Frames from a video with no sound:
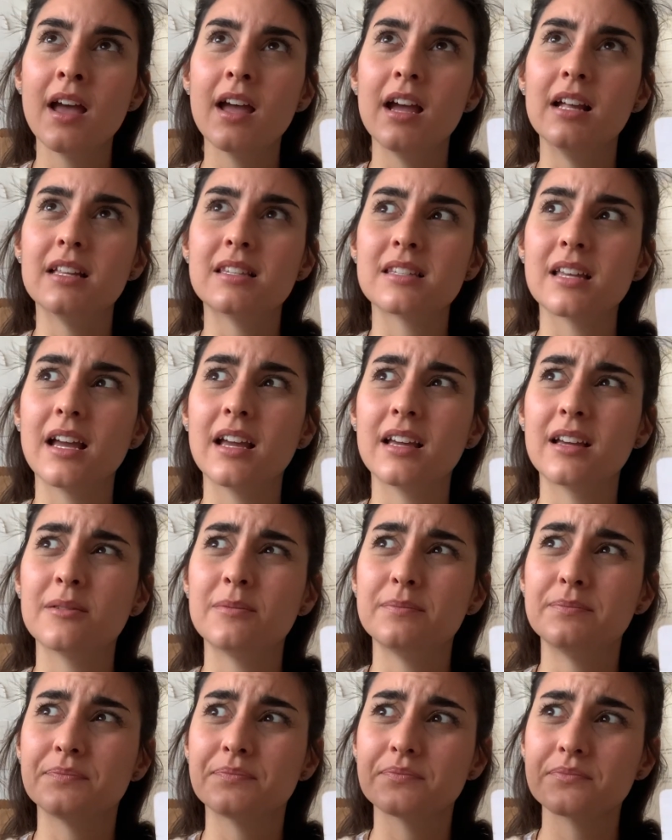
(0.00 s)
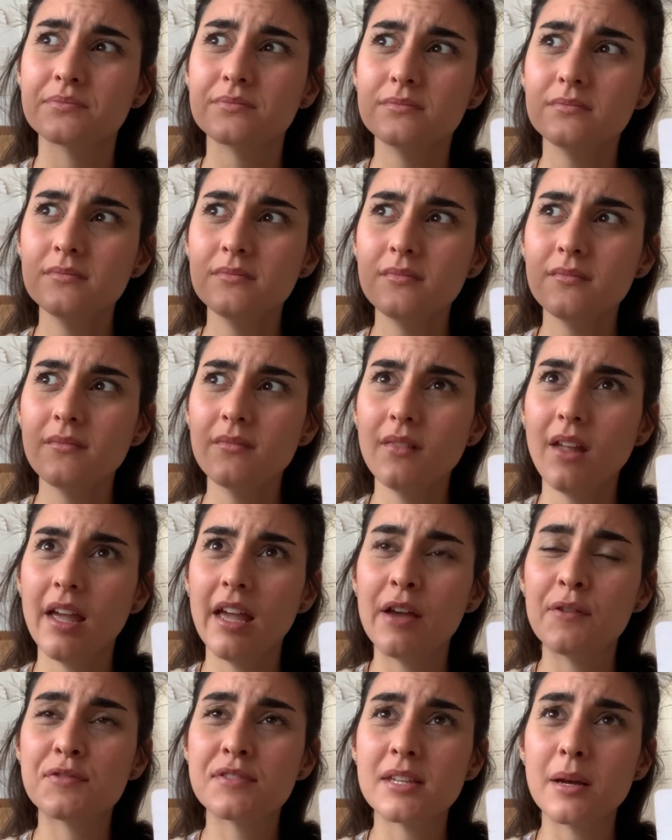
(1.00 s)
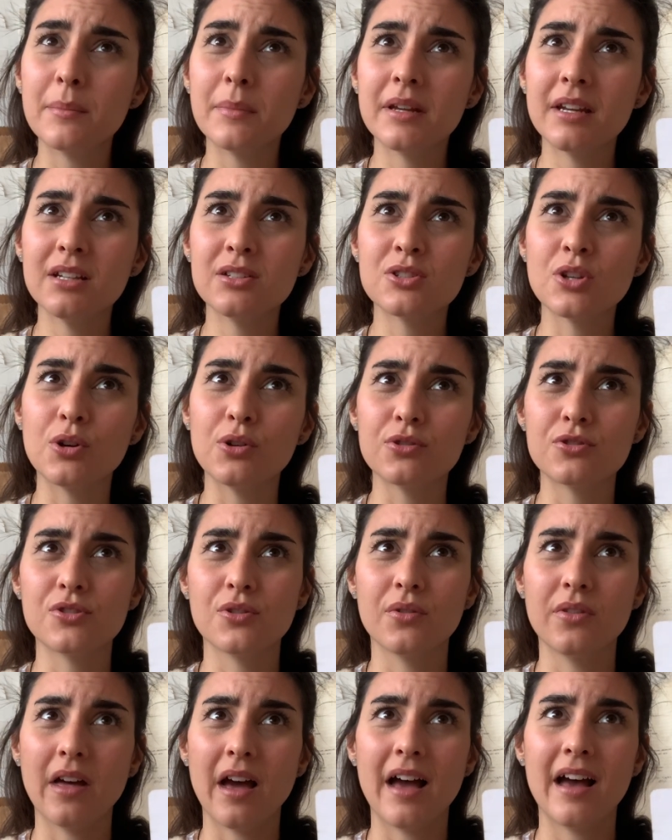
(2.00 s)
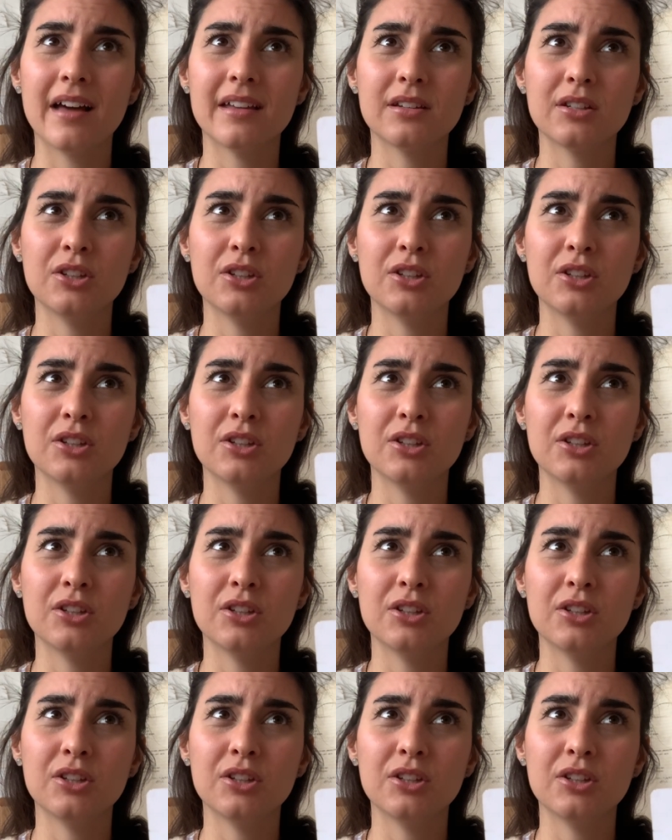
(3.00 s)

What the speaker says: It's like, if somebody told you that